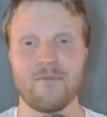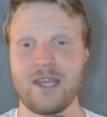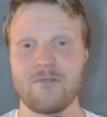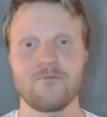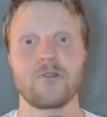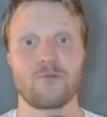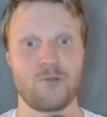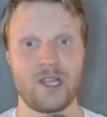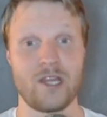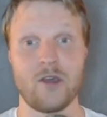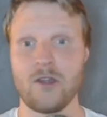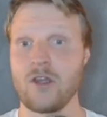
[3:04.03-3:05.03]
He looked
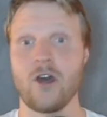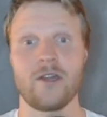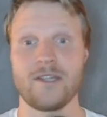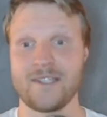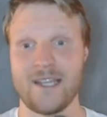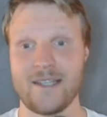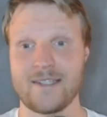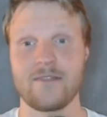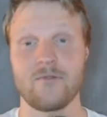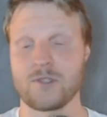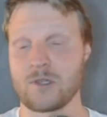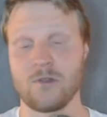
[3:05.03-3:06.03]
really good, got an assist,
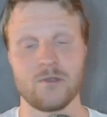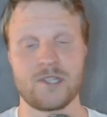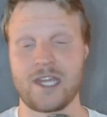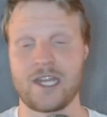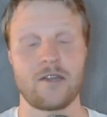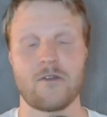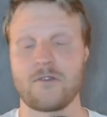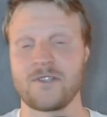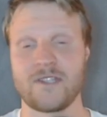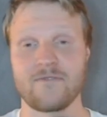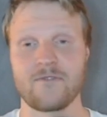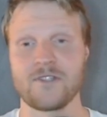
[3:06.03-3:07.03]
was close to getting another
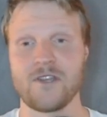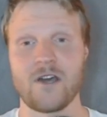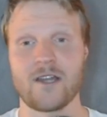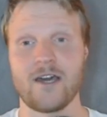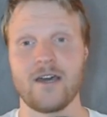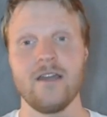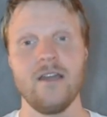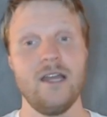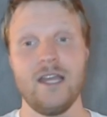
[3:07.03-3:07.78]
assist for Saka.